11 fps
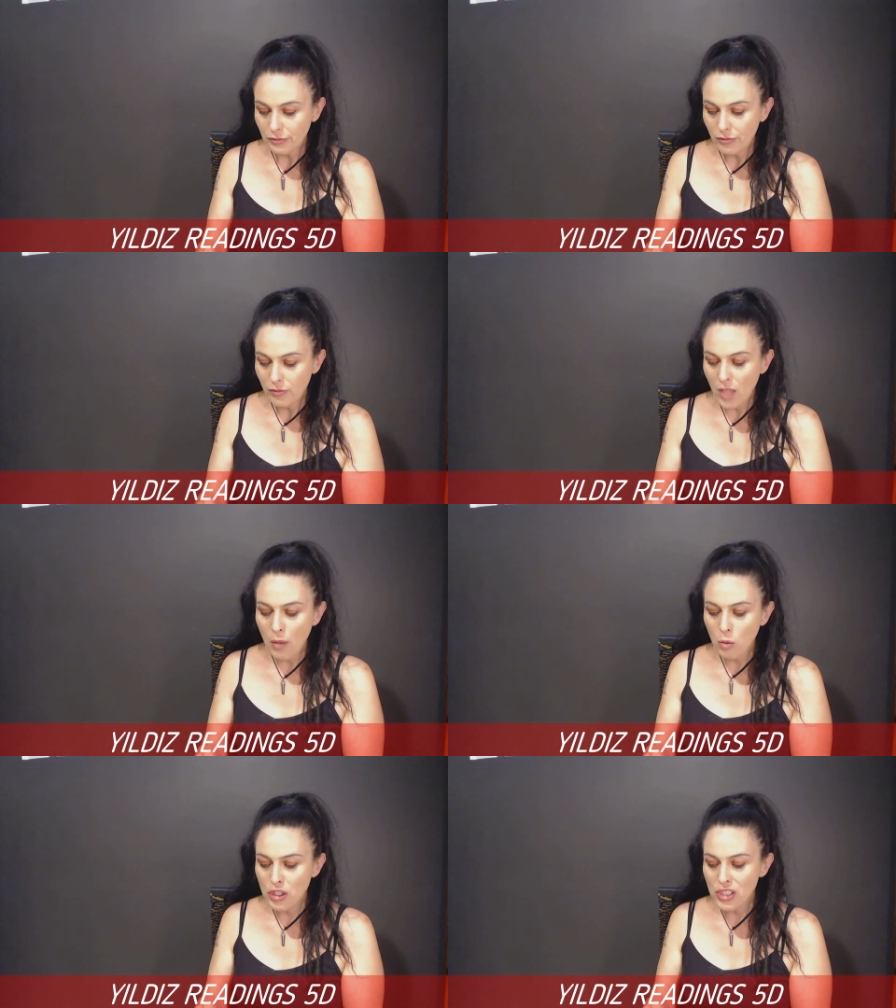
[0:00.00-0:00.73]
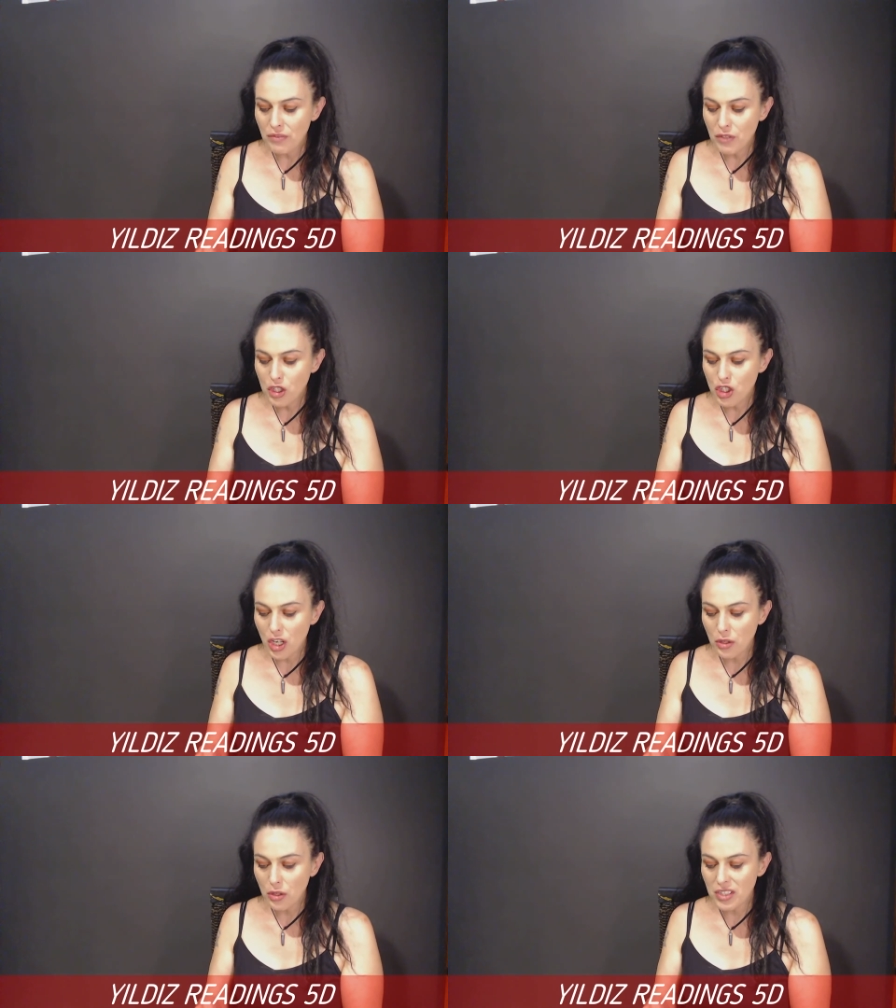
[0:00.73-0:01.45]
At worst, it
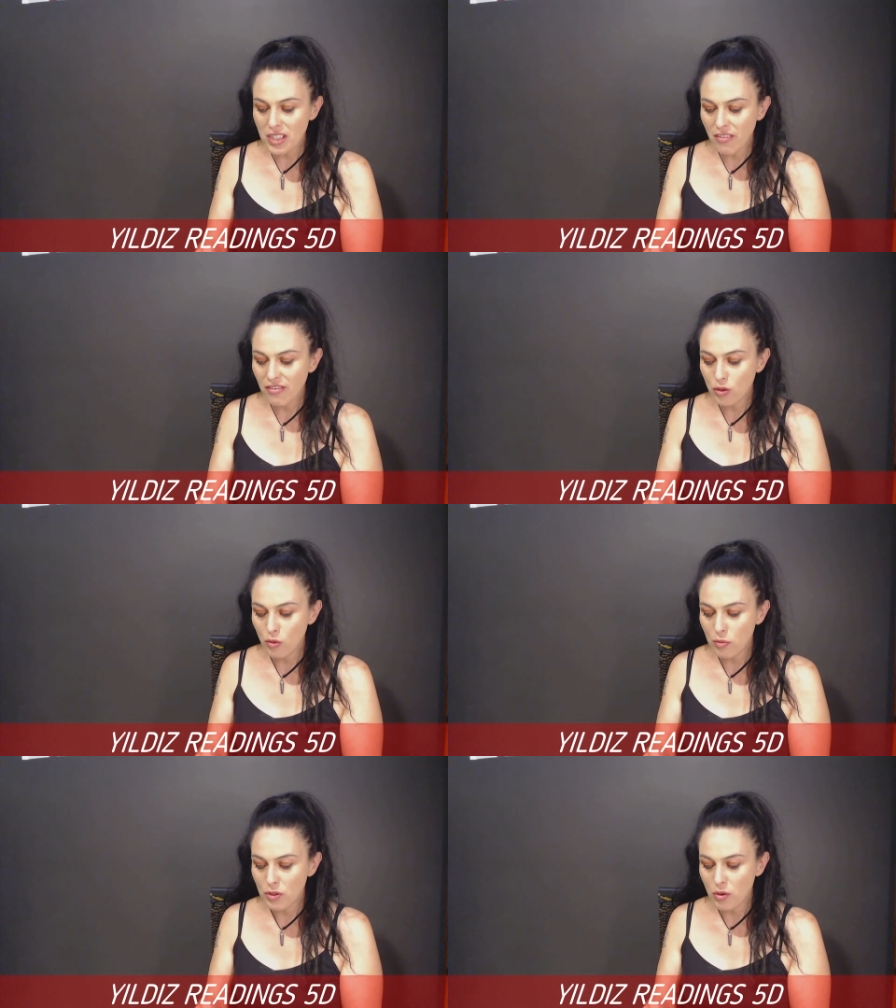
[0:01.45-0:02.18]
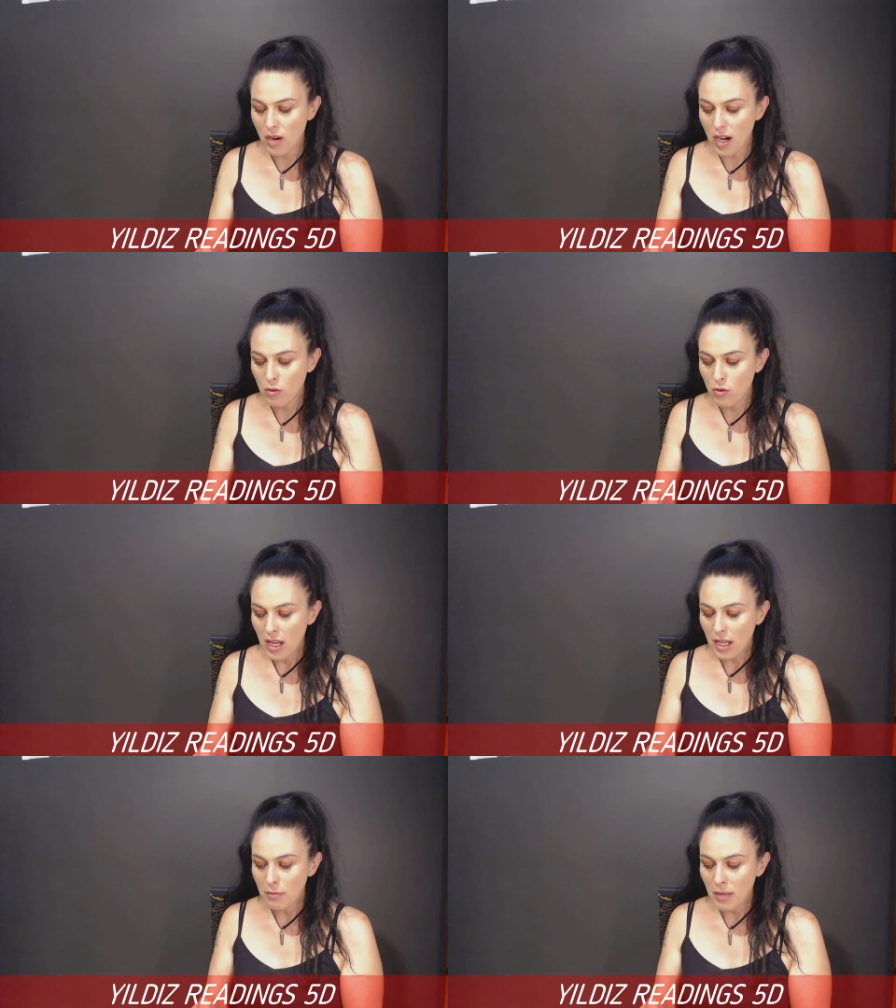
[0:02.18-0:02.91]
foreshadows theft or betrayal,
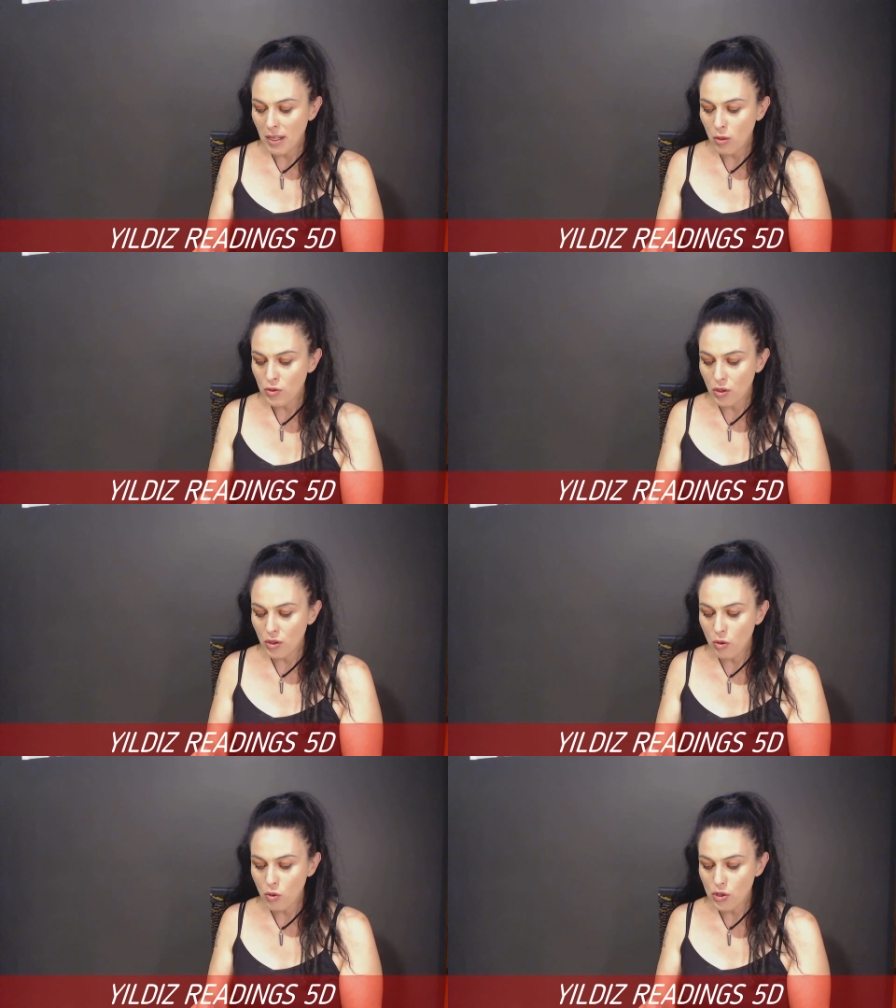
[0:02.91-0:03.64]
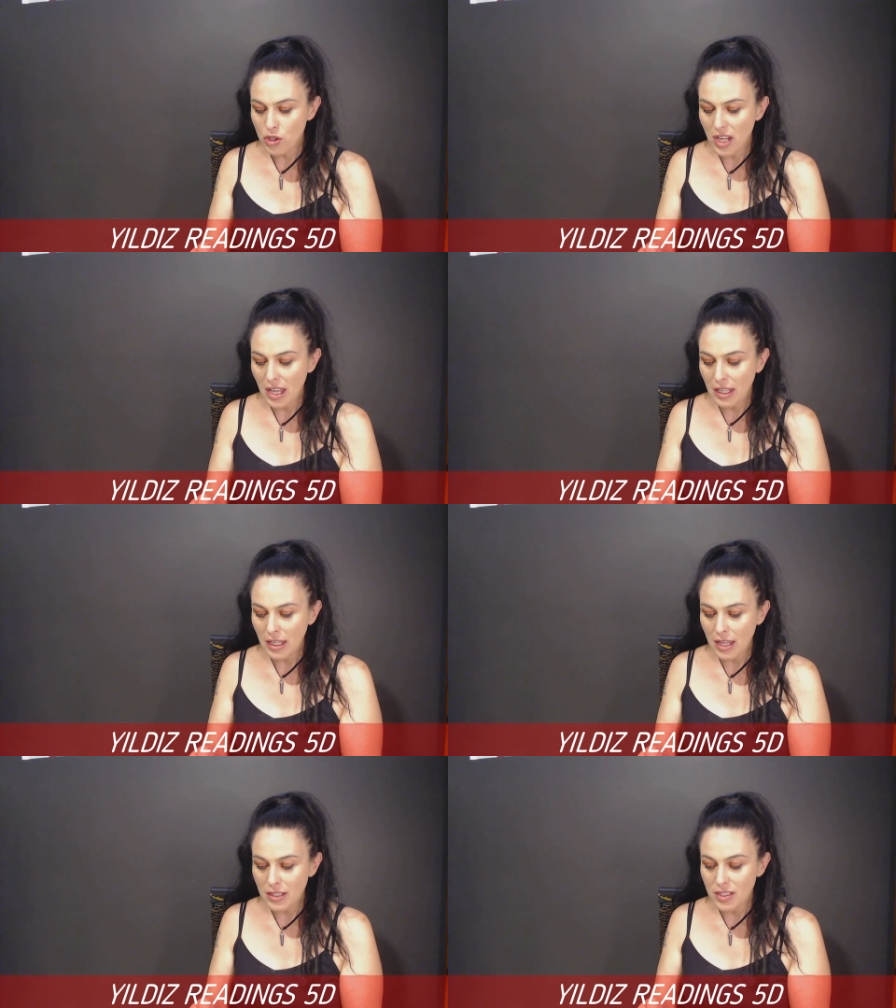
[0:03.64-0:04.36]
and may also caution
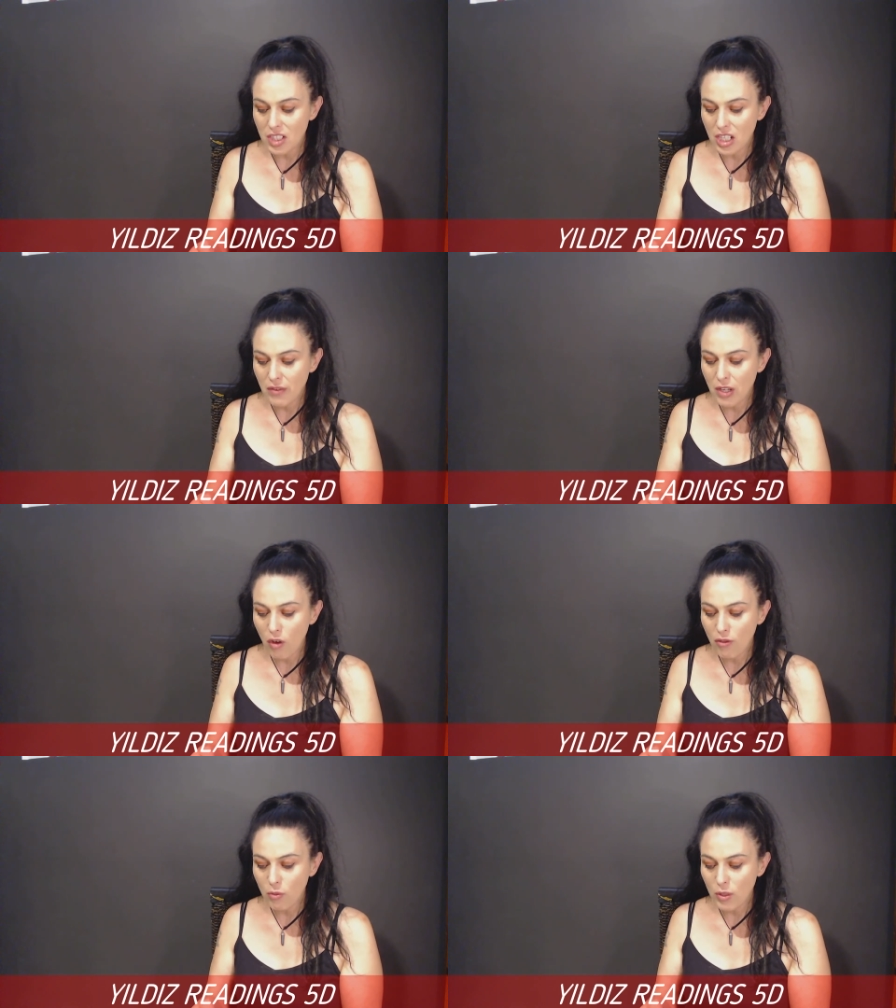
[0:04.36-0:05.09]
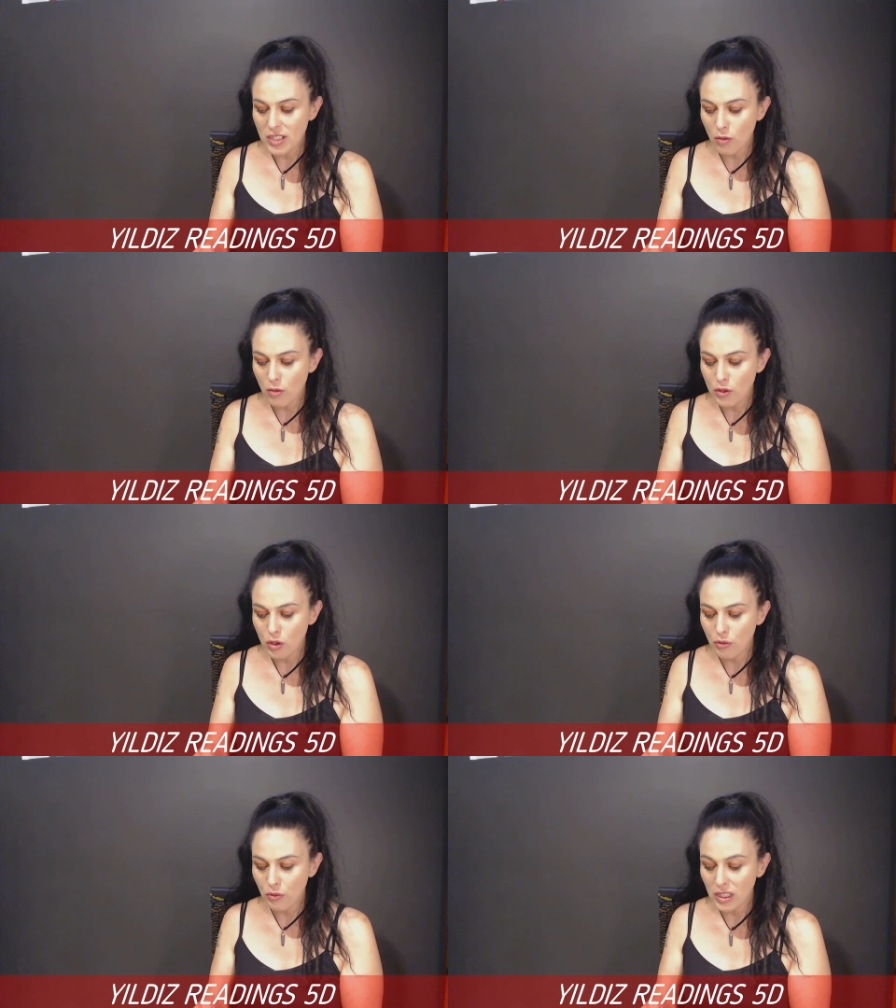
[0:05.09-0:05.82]
against giving off oneself too
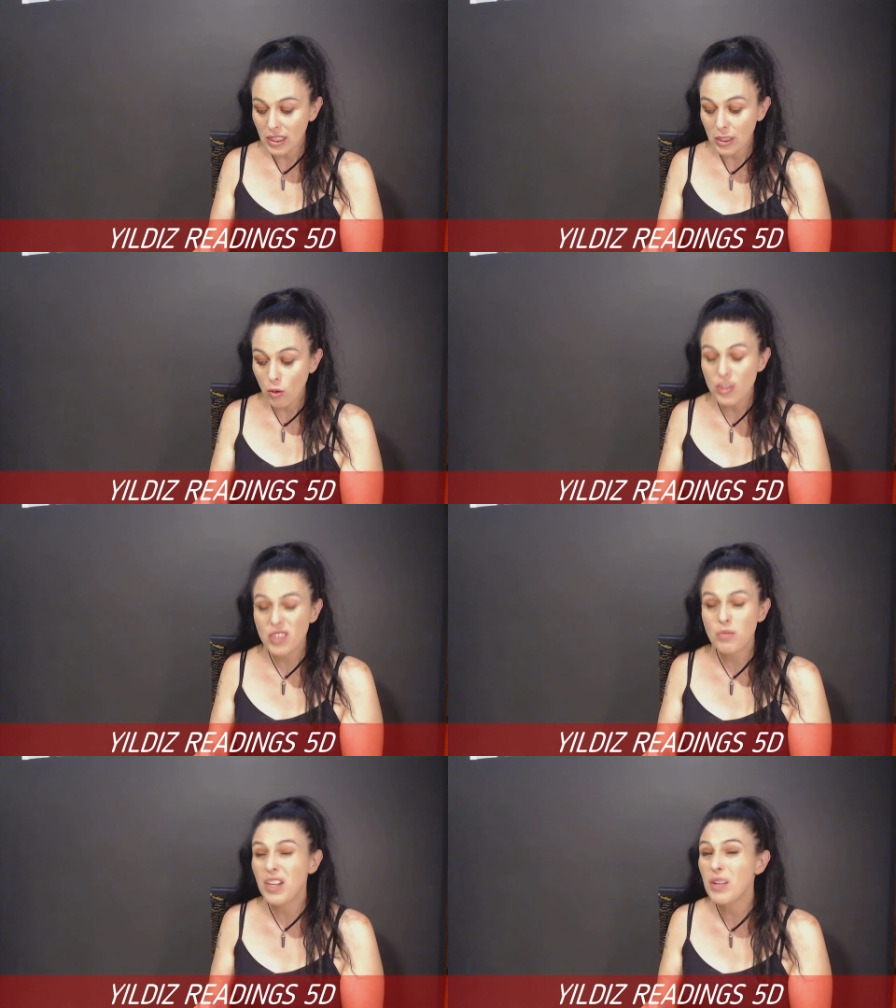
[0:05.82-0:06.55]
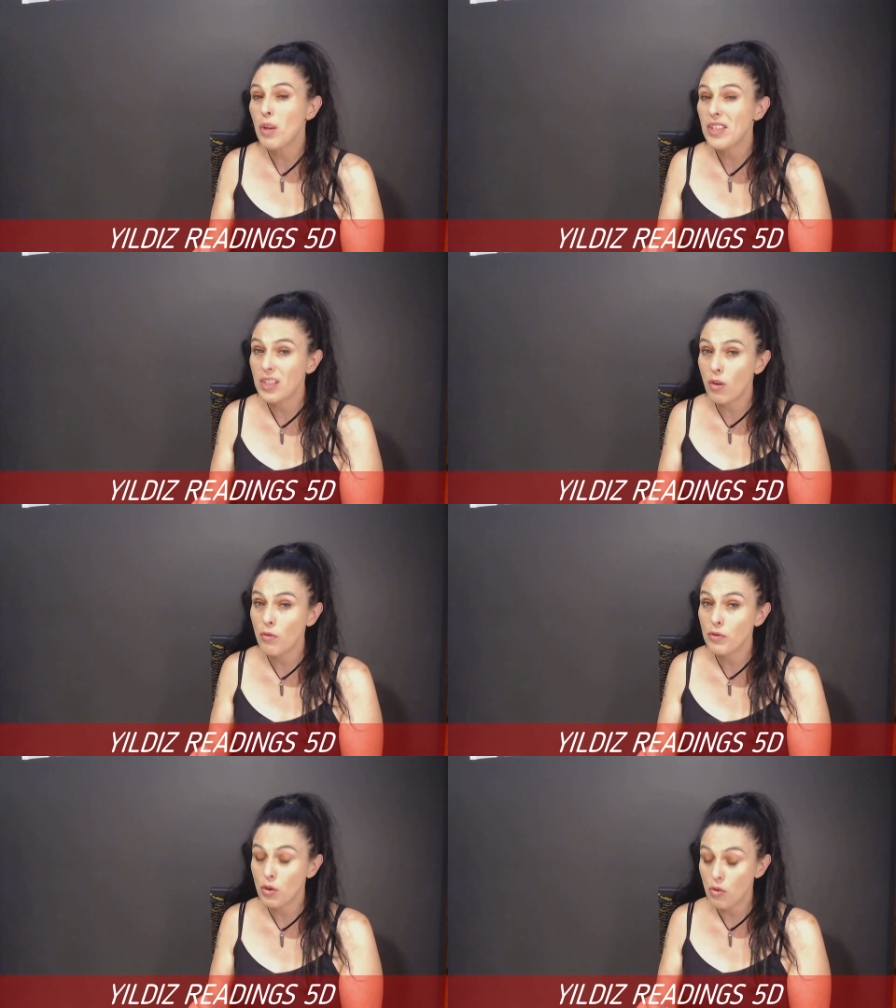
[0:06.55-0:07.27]
freely or spreading oneself
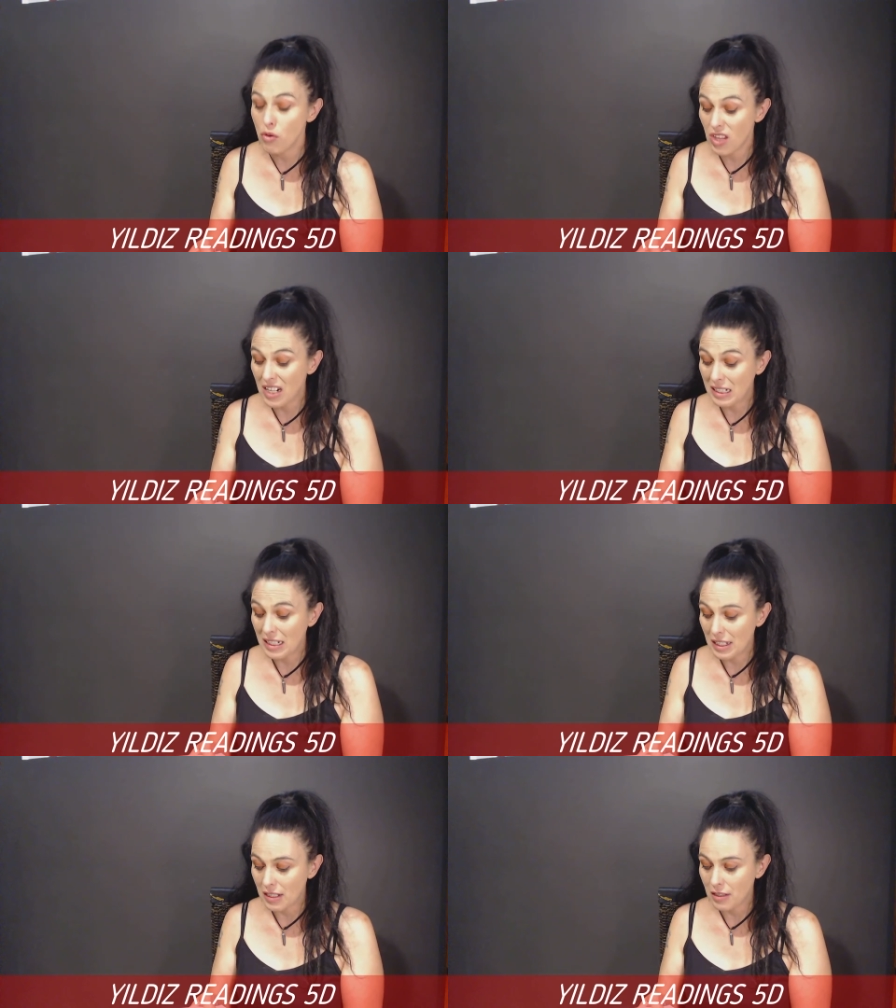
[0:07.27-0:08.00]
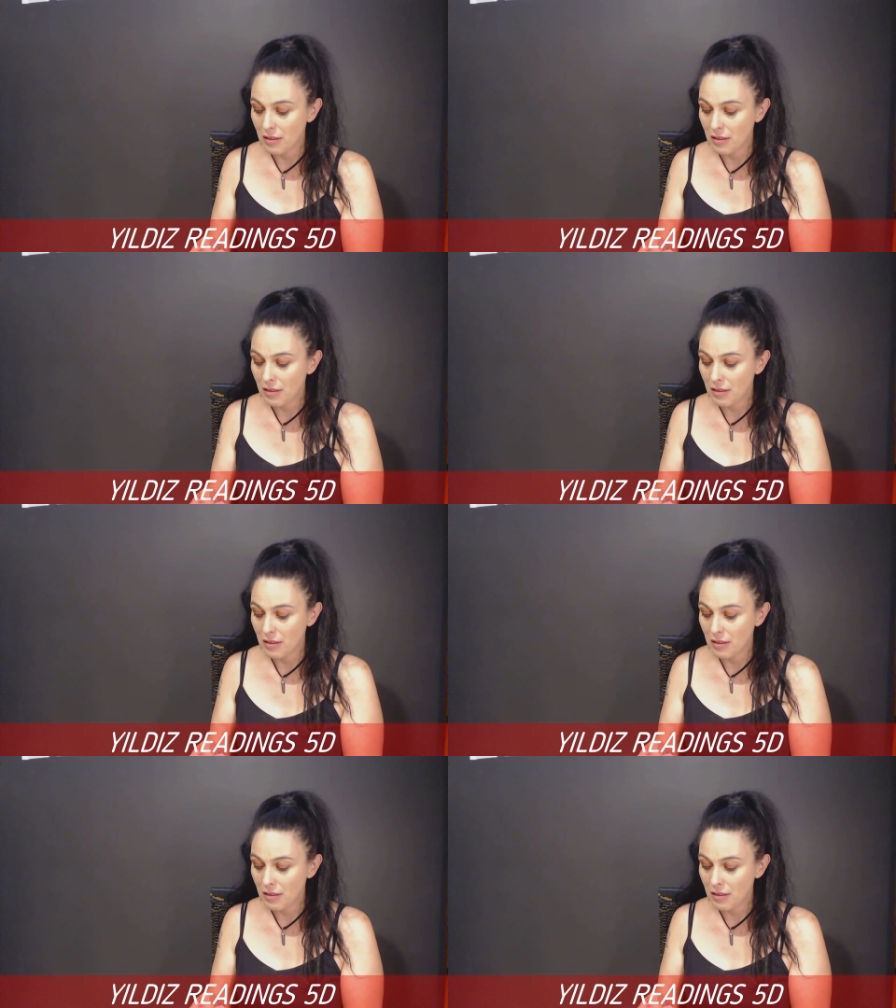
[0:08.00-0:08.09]
too thinly,